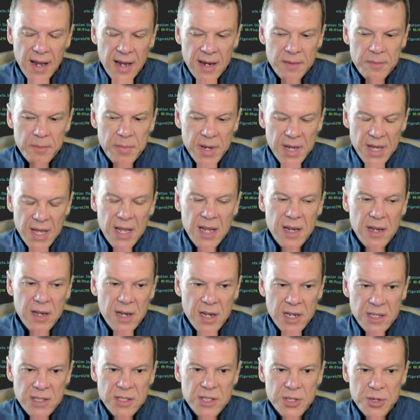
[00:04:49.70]
and
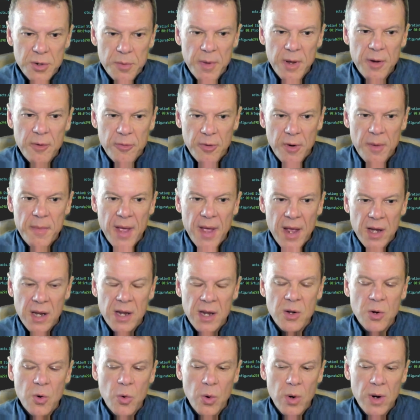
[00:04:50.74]
begin consuming from that
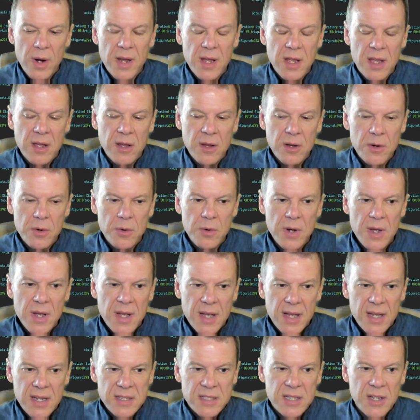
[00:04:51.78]
inquiry queue
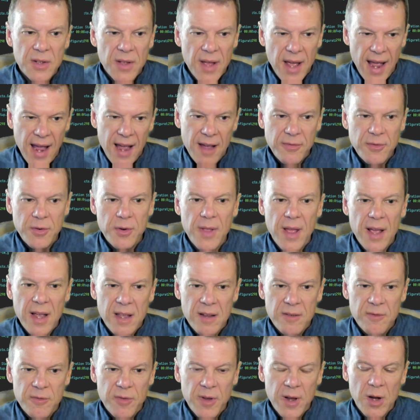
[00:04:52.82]
until after
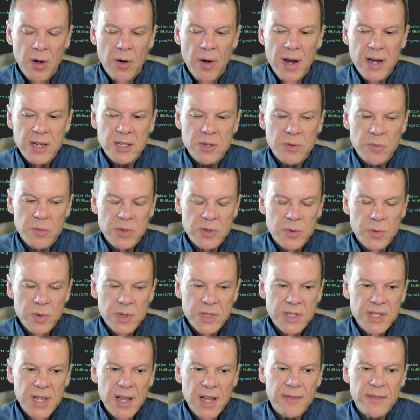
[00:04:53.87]
that configuration was
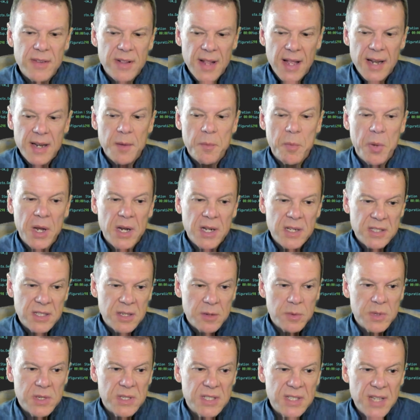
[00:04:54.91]
received and that
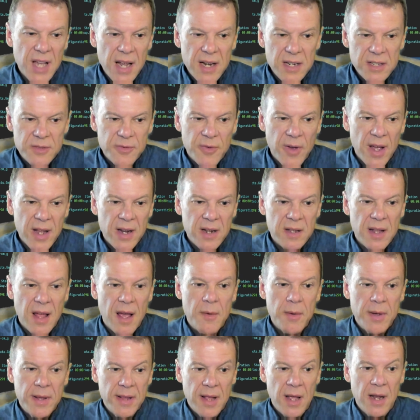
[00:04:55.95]
dependency was satisfied,
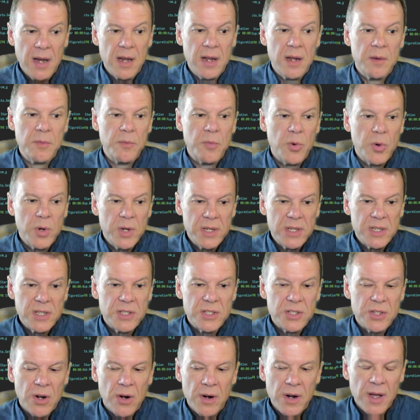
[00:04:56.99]
allowing that endpoint to
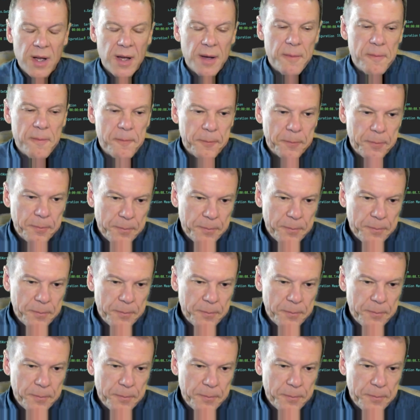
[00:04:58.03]
start up.